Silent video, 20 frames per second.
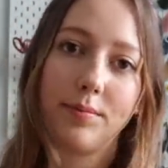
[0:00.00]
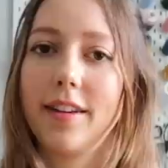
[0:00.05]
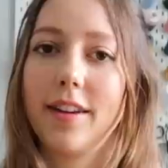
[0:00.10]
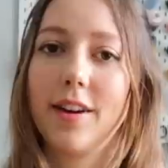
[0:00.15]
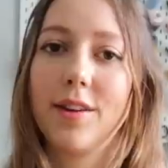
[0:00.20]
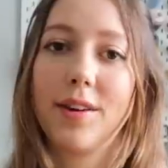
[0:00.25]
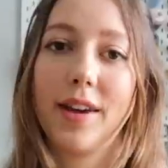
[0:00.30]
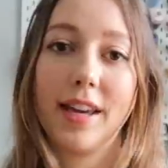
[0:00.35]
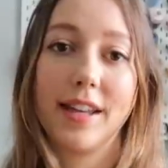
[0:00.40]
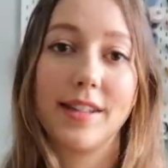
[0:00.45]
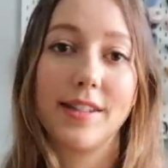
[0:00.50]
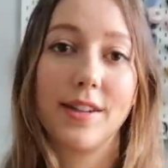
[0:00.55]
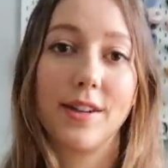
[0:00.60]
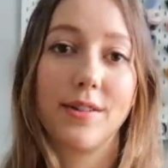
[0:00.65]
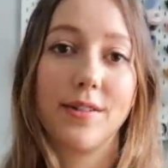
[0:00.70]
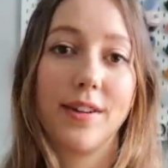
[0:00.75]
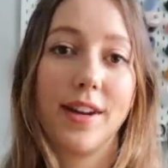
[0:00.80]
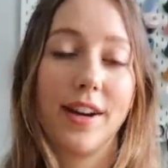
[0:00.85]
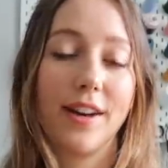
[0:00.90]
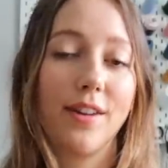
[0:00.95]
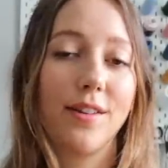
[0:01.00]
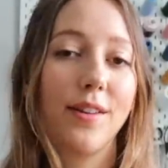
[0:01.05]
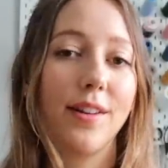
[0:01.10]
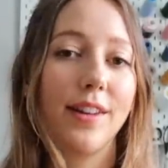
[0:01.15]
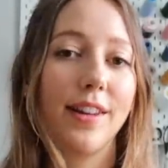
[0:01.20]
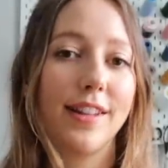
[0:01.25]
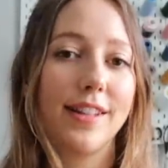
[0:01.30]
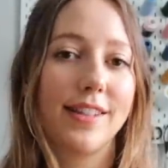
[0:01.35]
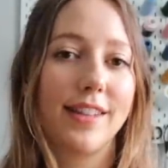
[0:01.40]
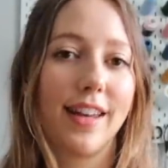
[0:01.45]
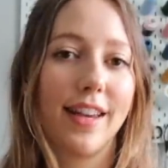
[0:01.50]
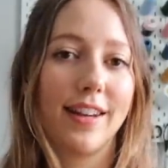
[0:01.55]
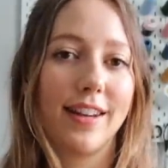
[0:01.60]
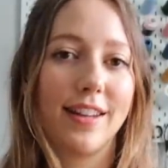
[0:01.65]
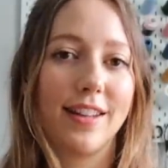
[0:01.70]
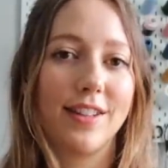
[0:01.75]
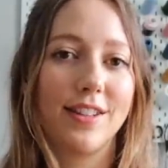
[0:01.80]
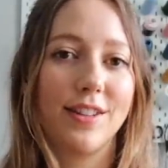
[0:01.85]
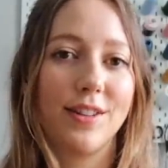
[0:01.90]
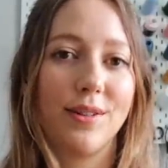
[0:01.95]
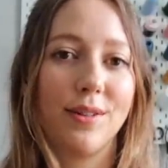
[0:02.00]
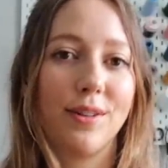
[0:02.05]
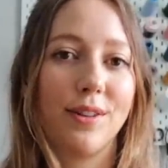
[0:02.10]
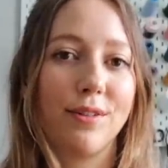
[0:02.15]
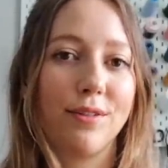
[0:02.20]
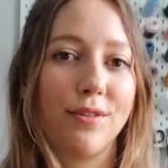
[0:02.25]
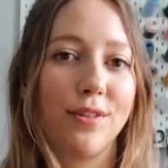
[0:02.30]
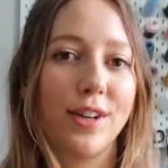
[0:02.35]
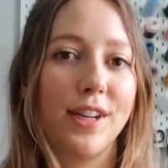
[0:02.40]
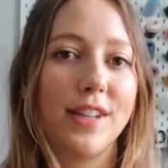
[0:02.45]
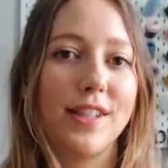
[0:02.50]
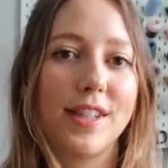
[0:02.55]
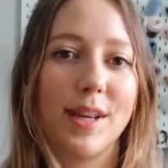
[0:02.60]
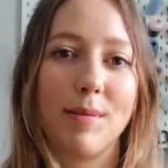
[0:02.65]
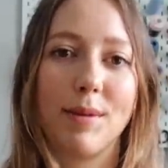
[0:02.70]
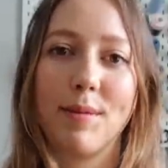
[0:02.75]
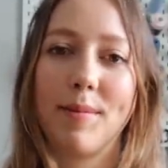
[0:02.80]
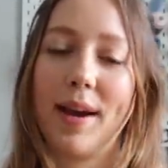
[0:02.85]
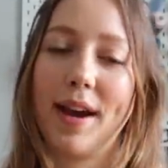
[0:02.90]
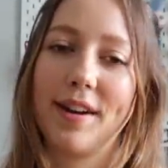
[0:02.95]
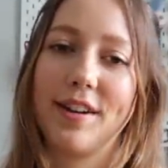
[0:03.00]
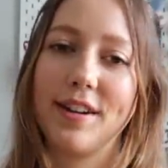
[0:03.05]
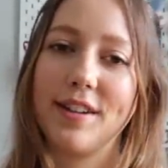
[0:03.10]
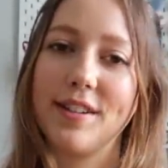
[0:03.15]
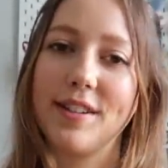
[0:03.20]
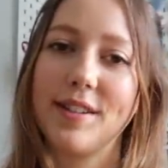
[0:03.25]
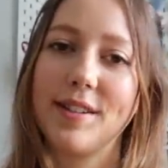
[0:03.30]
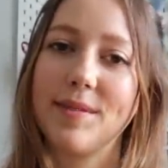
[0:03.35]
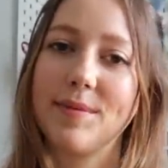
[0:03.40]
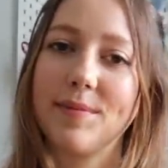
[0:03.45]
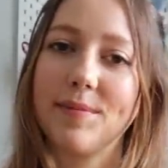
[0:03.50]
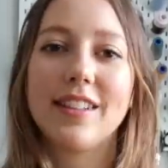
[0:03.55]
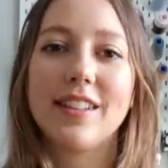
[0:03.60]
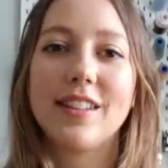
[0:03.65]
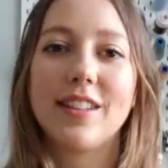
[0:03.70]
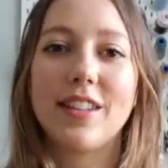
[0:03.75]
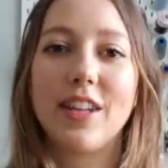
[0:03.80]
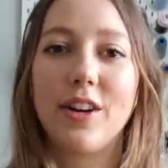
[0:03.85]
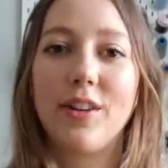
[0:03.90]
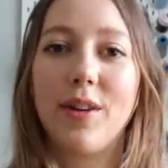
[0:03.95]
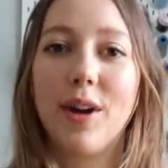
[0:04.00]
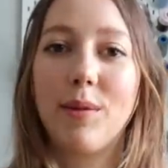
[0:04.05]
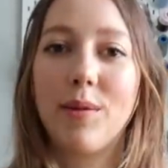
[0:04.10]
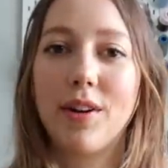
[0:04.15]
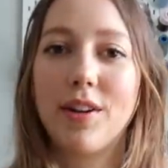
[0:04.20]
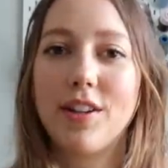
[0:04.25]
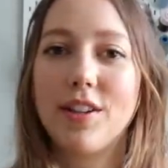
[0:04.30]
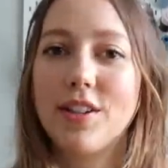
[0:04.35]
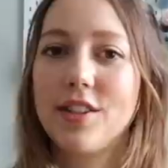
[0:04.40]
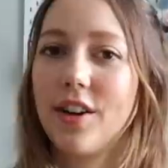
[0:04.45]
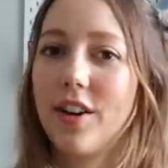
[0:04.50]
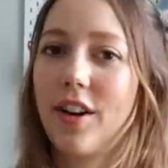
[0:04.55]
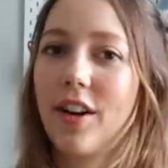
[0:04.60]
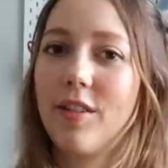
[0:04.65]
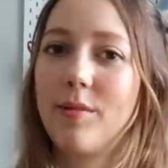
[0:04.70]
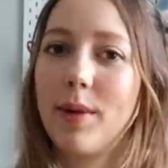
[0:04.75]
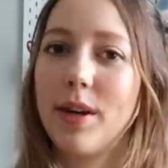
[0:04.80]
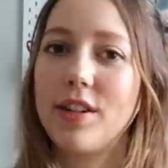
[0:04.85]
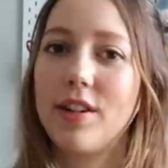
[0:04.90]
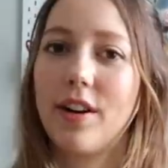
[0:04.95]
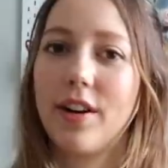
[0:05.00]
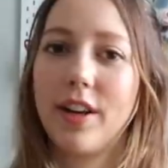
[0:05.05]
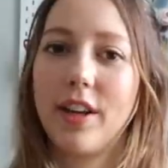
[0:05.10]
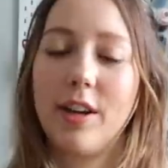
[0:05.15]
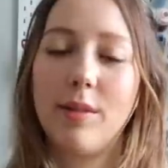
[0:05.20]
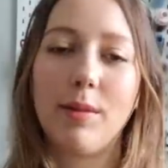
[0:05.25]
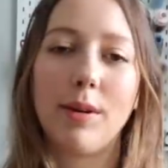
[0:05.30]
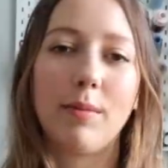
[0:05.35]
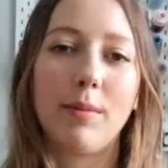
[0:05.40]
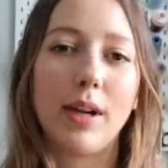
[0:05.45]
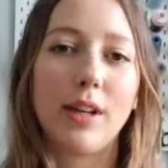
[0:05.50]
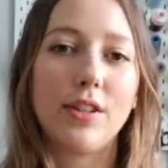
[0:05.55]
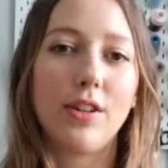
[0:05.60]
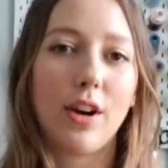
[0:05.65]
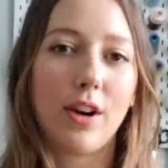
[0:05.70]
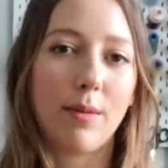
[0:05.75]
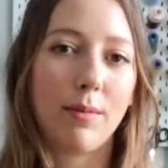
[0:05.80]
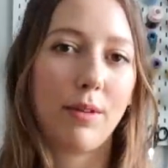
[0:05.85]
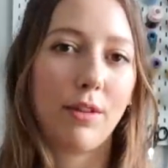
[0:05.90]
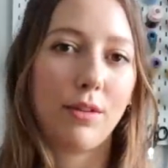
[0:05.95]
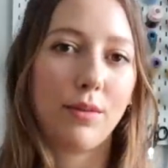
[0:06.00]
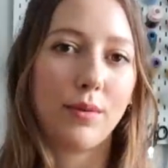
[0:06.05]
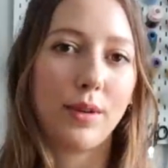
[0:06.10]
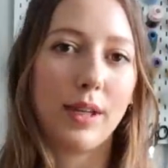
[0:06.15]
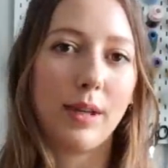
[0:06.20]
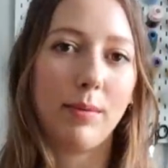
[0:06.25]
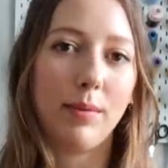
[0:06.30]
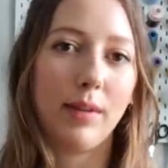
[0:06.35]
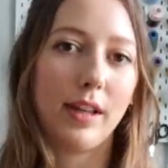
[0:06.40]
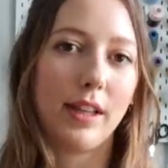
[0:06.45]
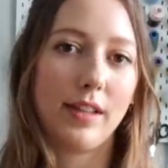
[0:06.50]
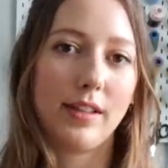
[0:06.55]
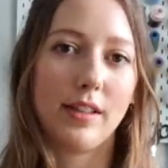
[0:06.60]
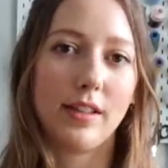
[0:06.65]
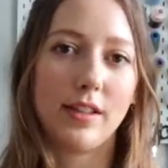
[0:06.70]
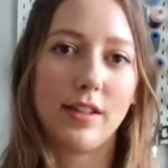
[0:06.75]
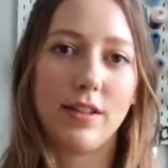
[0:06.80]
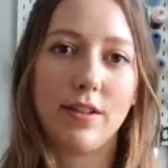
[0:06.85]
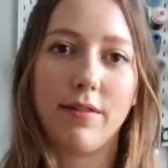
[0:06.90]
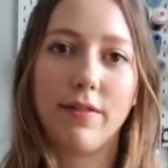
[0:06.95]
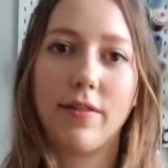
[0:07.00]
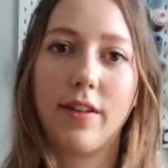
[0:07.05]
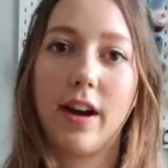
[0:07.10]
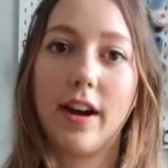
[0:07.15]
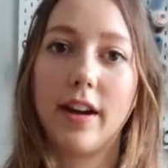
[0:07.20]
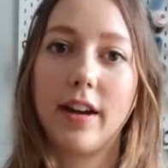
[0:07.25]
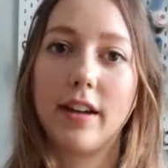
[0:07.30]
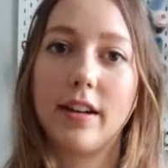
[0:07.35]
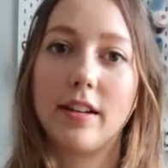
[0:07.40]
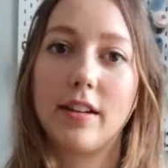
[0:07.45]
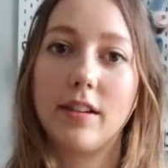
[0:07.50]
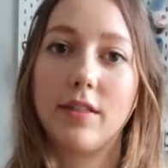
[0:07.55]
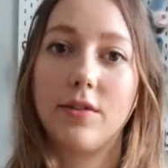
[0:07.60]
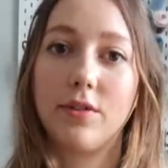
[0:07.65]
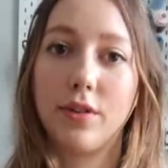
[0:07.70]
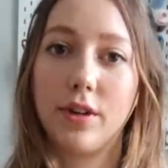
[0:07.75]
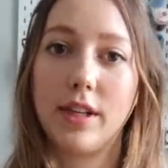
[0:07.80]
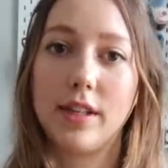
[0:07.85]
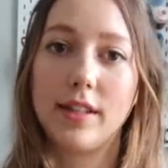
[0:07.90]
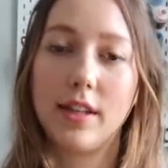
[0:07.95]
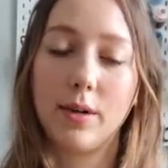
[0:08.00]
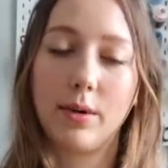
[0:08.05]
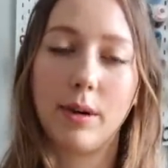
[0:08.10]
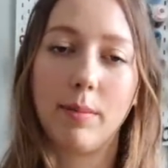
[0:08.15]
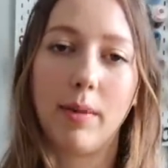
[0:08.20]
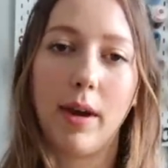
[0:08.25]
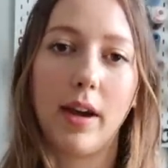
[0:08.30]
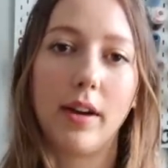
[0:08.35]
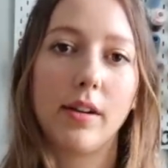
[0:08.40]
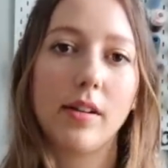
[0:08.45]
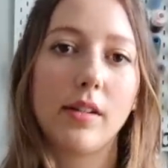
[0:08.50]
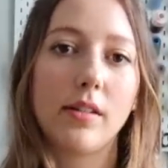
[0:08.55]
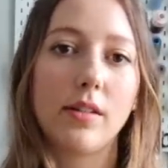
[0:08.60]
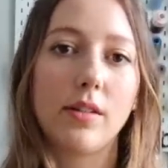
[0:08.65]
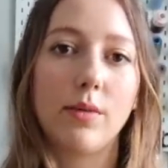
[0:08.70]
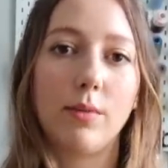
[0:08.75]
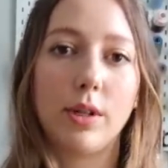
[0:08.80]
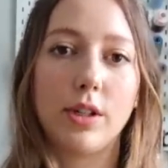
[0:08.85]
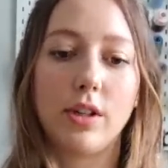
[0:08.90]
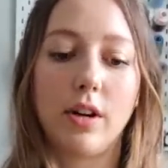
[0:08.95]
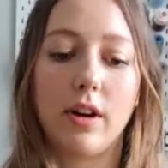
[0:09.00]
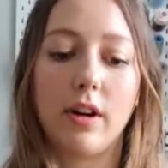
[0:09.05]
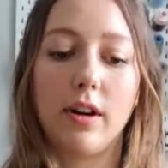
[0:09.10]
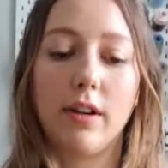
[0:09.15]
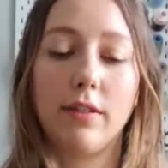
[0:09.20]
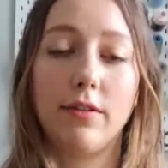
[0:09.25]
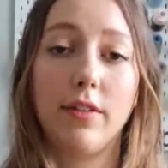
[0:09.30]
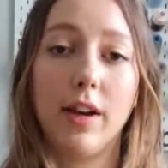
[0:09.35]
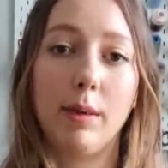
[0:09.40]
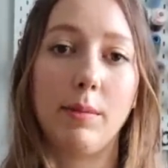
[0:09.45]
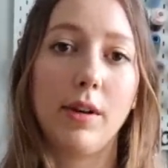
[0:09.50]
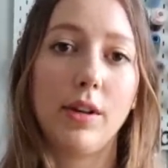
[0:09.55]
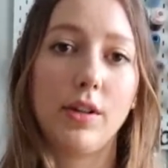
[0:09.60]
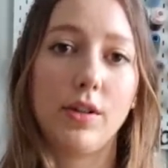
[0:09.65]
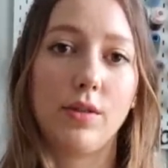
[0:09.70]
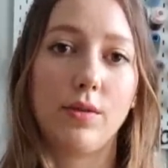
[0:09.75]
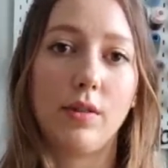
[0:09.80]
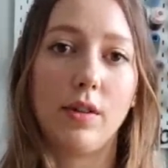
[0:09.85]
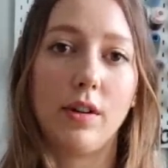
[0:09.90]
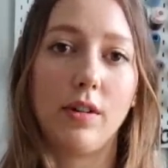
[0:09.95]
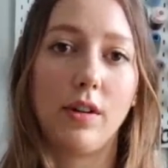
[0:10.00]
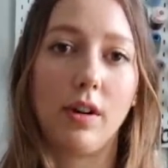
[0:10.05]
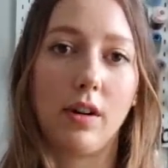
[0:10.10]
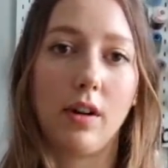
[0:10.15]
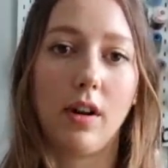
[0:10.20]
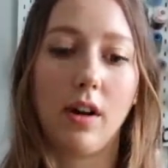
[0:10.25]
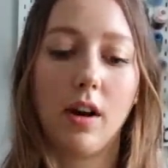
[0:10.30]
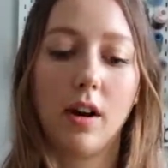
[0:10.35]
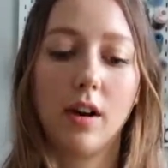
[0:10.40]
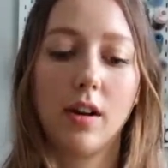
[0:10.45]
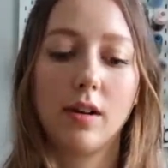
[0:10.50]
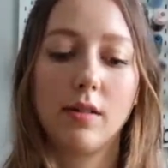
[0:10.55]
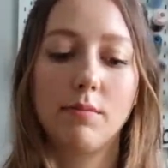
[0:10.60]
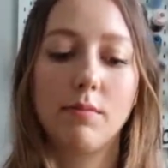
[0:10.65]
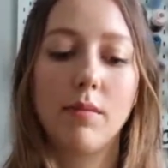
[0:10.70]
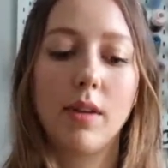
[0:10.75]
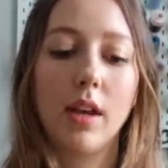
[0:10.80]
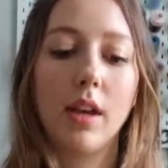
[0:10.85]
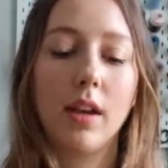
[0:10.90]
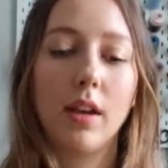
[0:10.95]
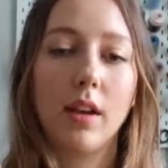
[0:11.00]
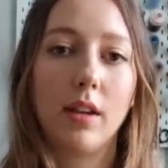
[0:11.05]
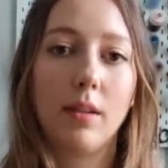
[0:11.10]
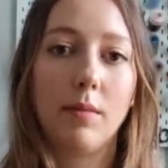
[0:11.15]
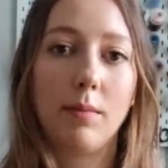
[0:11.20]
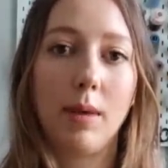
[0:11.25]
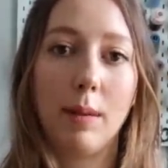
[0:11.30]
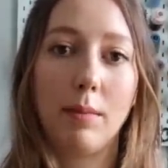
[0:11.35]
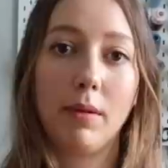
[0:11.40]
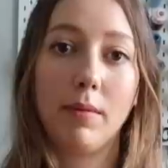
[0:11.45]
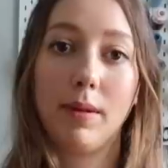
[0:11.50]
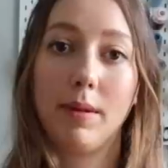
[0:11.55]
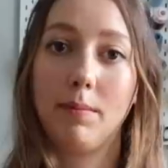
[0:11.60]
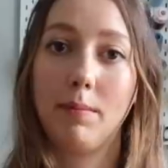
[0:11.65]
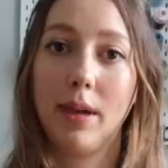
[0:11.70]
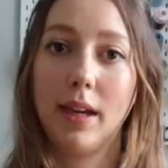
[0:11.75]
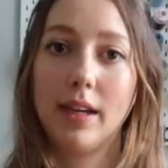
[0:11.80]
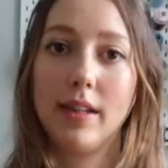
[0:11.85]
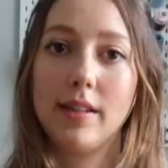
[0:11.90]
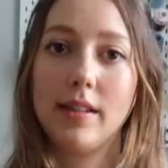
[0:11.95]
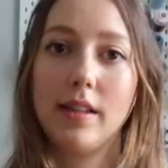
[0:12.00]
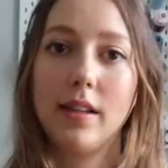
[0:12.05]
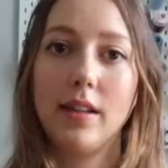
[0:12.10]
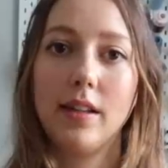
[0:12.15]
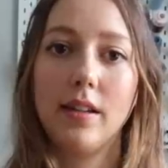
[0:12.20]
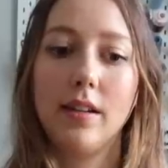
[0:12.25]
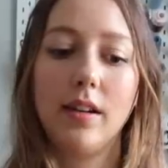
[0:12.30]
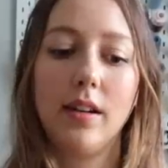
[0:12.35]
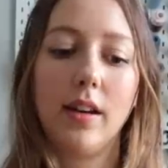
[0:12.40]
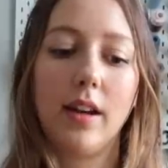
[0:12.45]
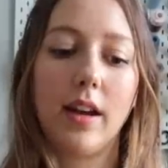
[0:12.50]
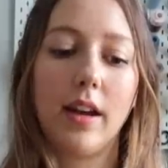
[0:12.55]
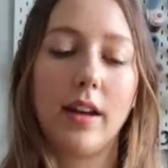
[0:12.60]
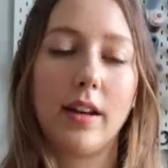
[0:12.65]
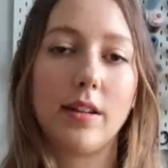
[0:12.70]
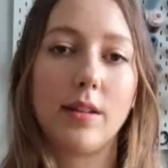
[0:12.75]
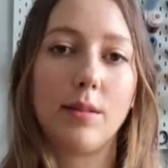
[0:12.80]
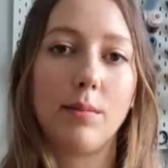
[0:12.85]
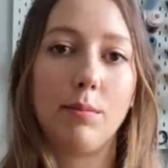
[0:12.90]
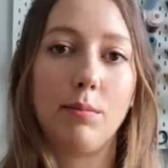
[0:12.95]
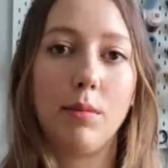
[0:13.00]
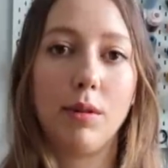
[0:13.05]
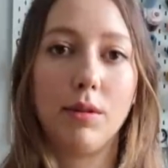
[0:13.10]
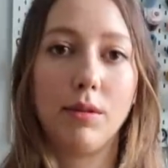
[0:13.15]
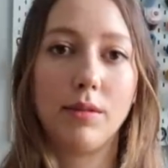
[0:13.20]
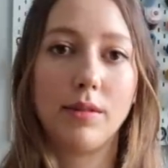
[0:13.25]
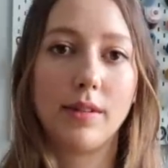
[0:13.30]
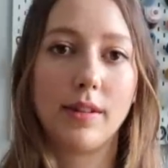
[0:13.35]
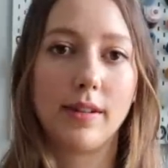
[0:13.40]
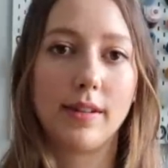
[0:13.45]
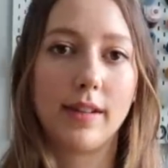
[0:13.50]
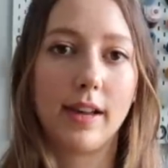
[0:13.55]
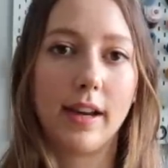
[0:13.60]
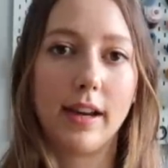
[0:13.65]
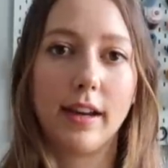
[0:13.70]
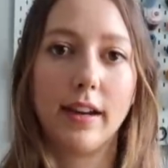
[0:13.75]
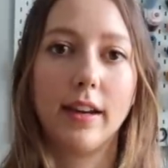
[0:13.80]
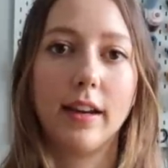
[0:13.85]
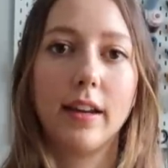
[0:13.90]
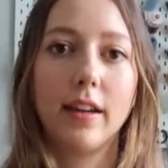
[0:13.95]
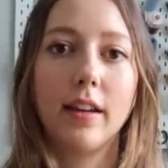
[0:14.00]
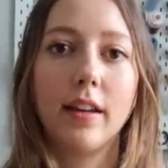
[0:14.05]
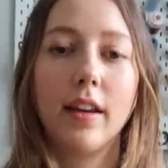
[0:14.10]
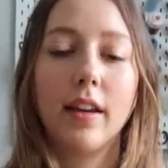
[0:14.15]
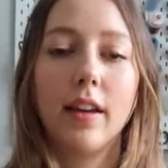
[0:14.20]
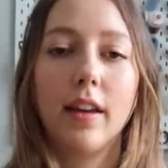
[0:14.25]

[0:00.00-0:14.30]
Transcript: Okay, so now let's get into the free summer patterns. So I wanted to start off by talking about my top three places to find free sewing patterns, which are fabricstore.com, Peppermint Magazine, and Mood Sewciety.